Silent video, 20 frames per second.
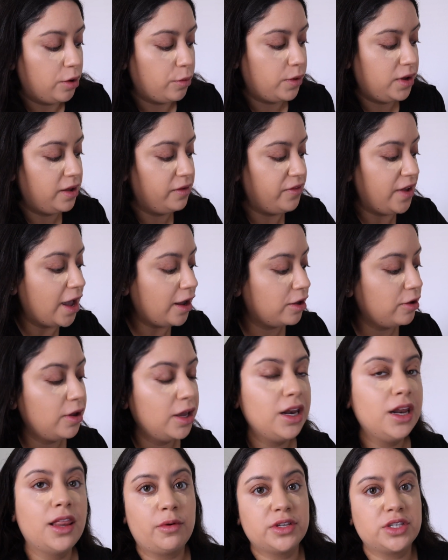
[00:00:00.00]
are we
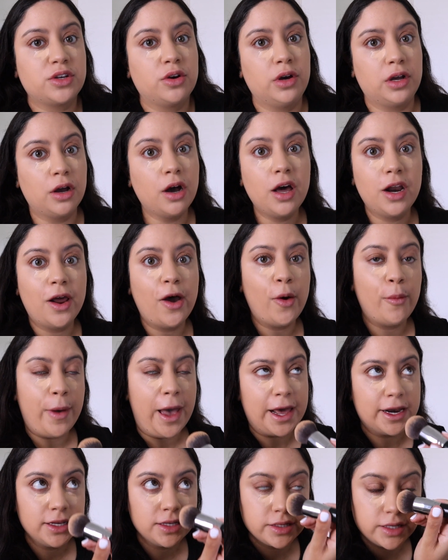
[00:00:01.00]
evacuating? What's going on? How
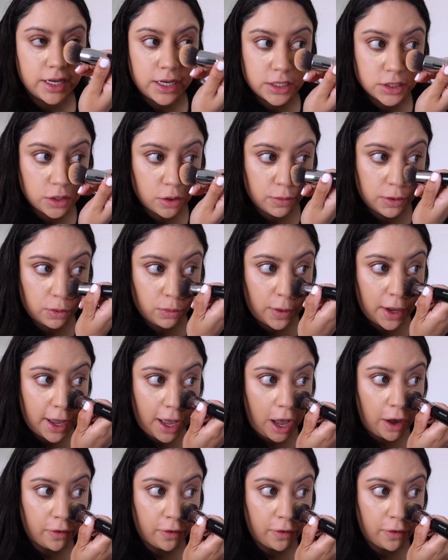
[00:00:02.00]
bad is it? So we went